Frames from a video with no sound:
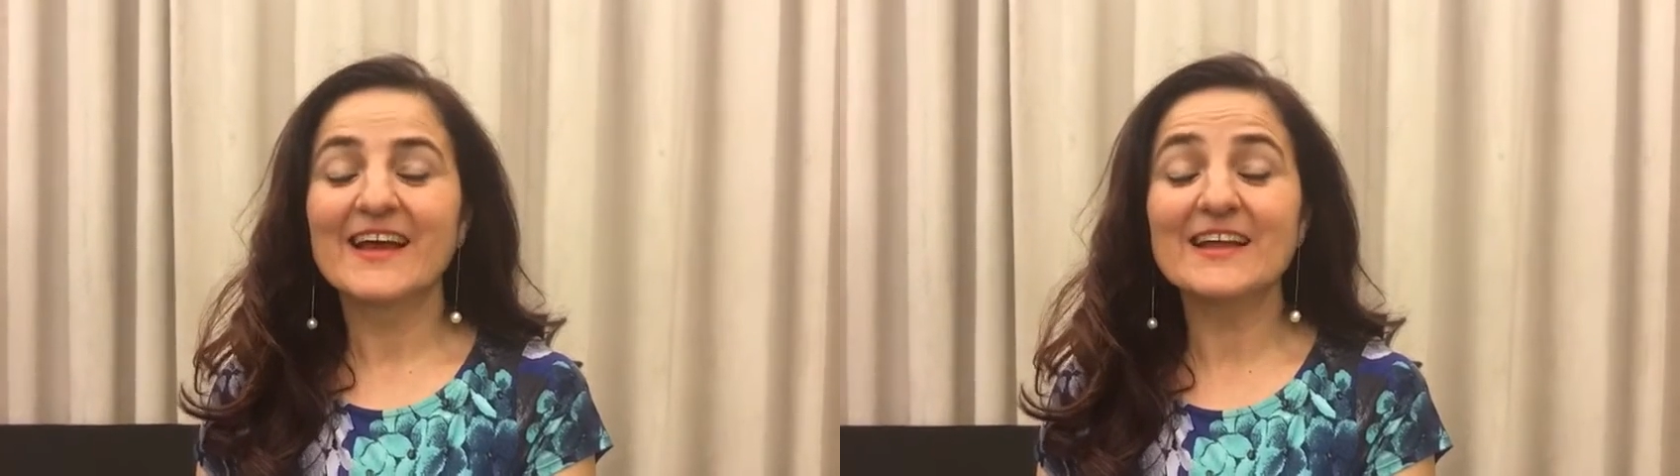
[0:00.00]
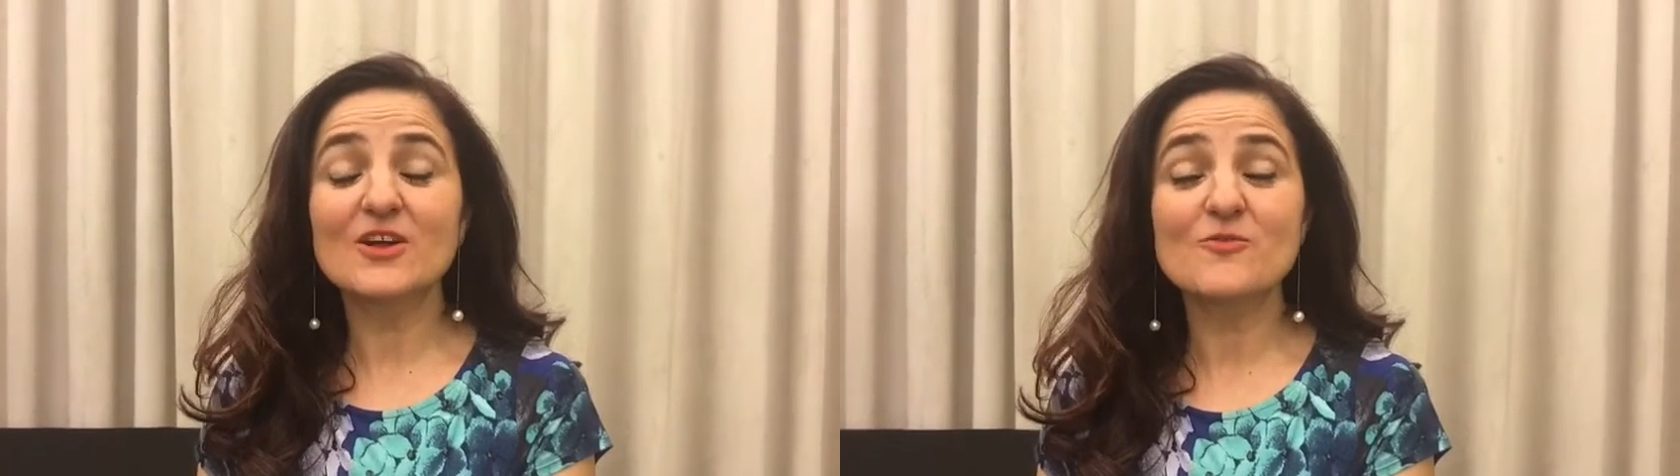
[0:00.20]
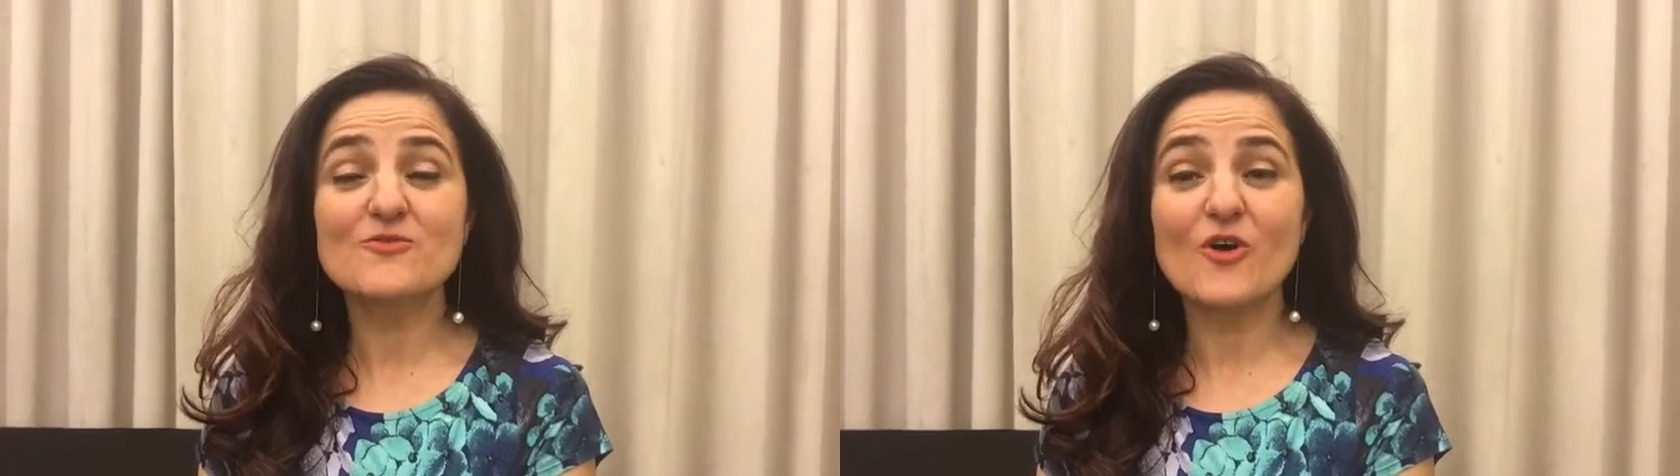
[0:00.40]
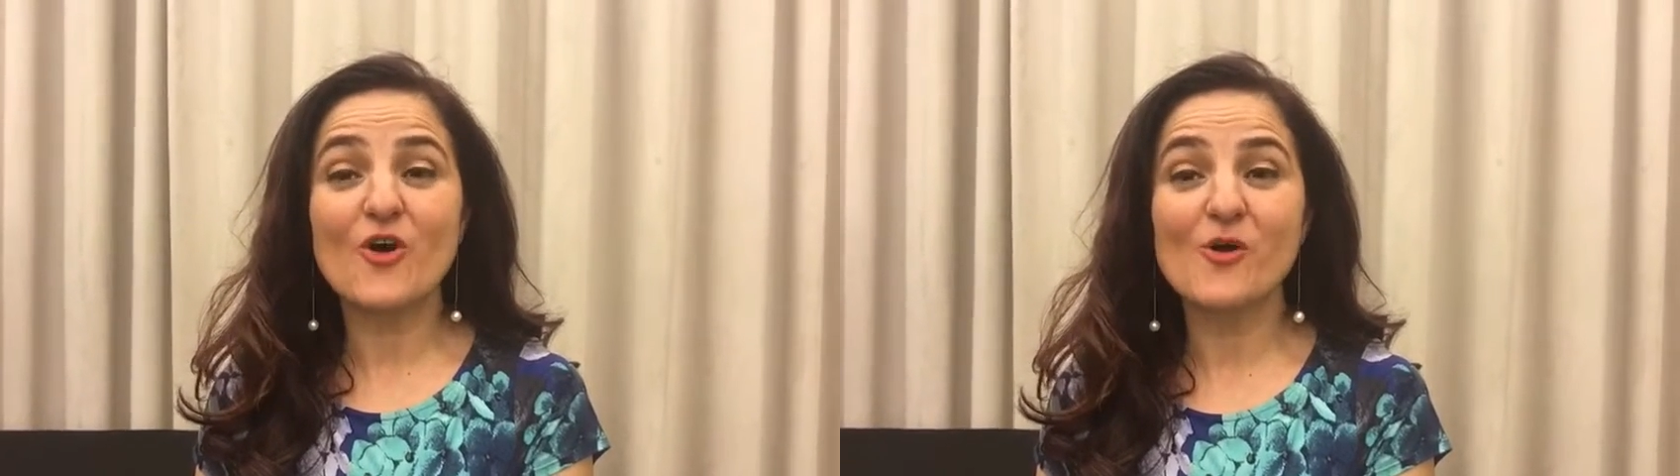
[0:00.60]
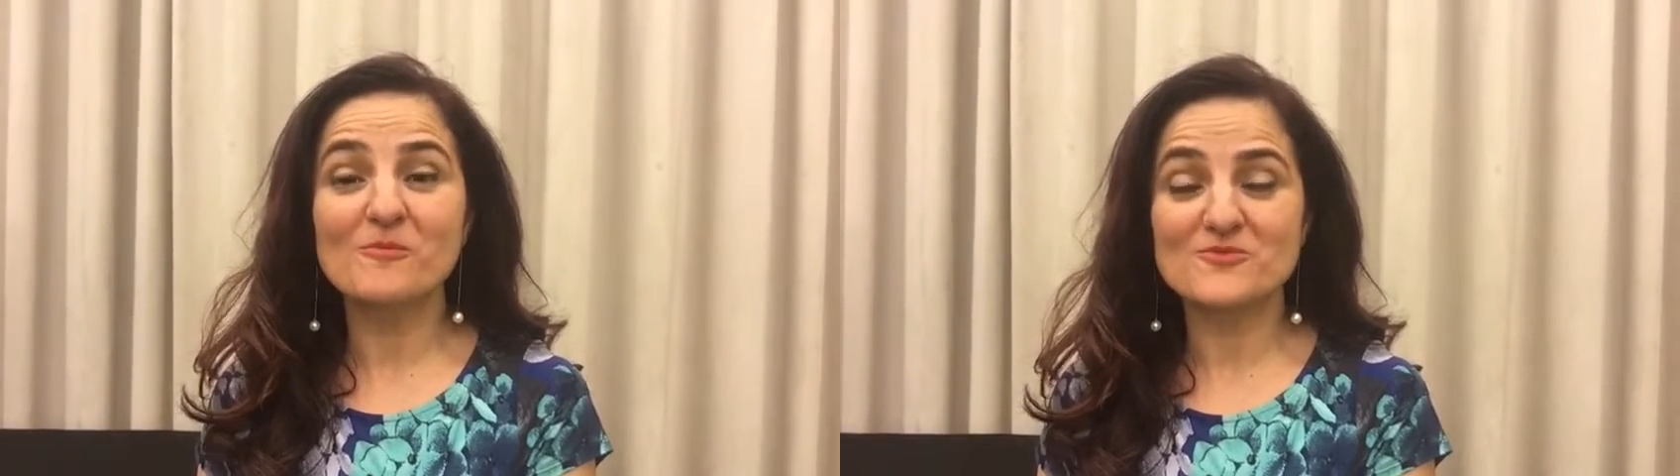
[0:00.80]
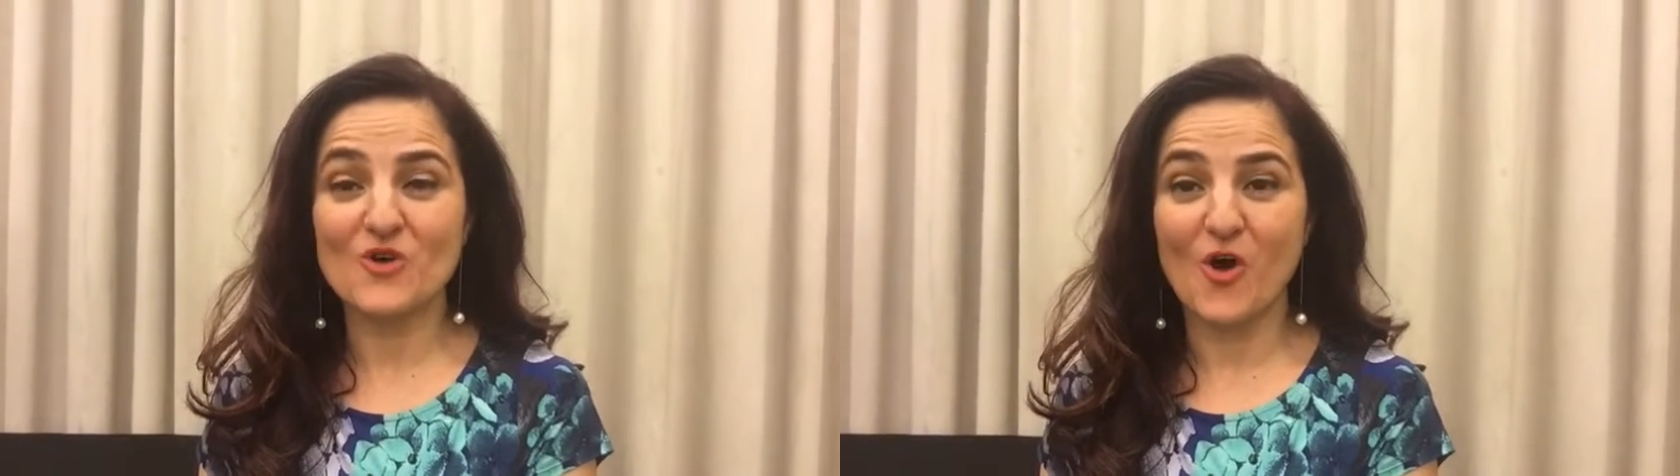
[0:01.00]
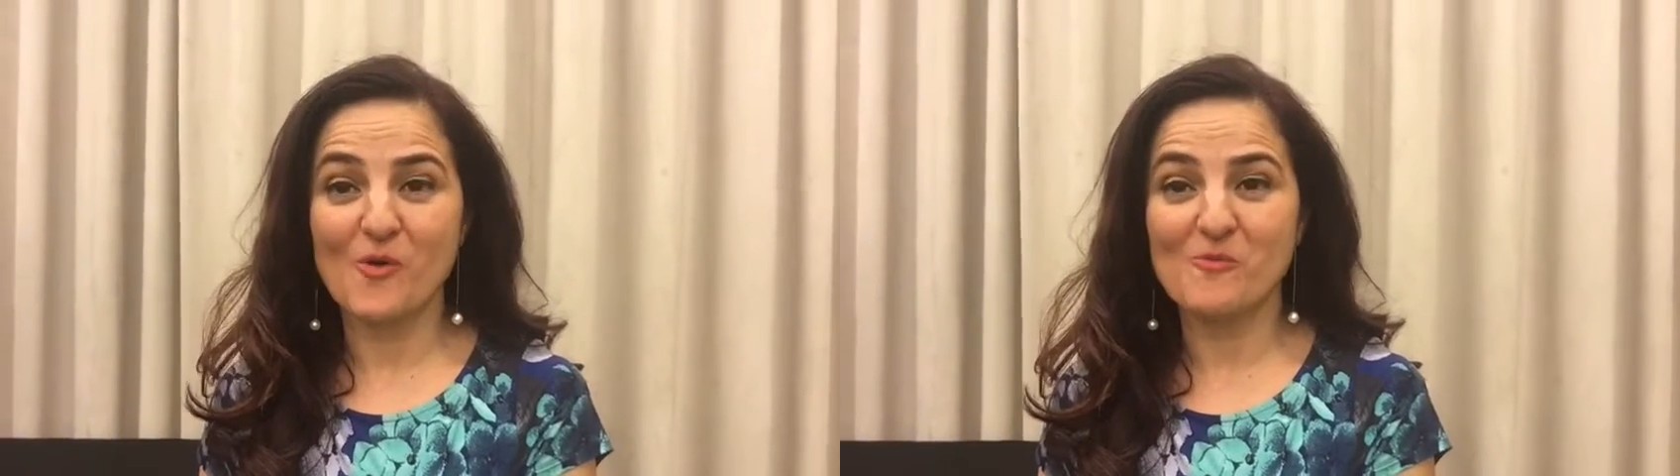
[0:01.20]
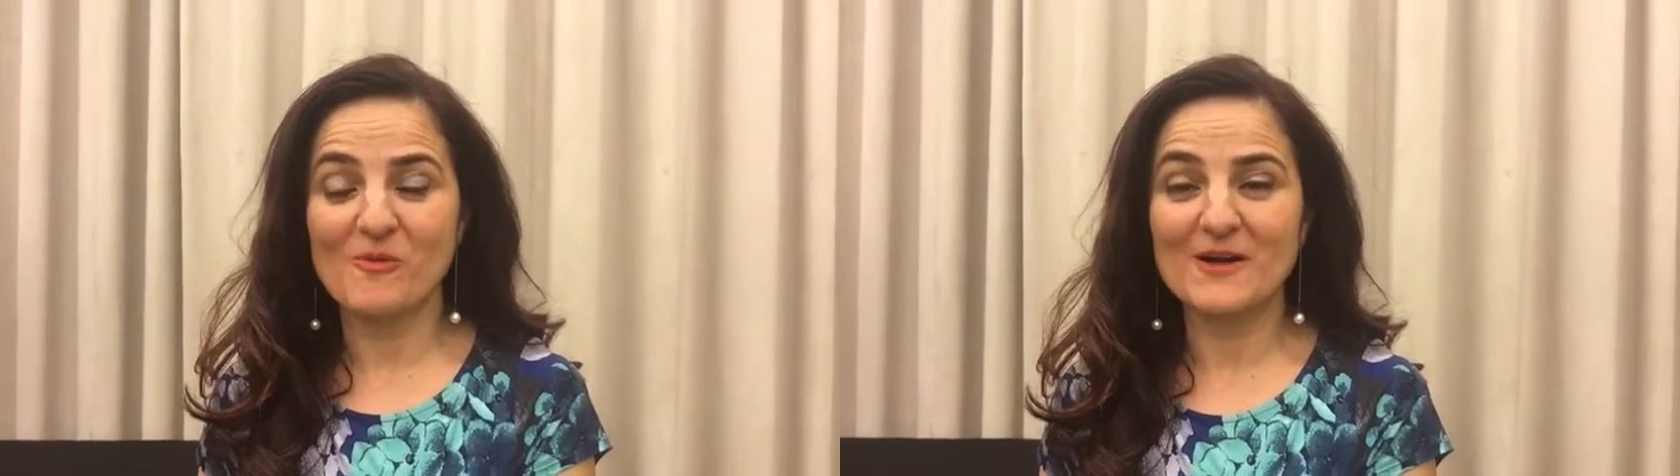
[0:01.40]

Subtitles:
Hello from Rome.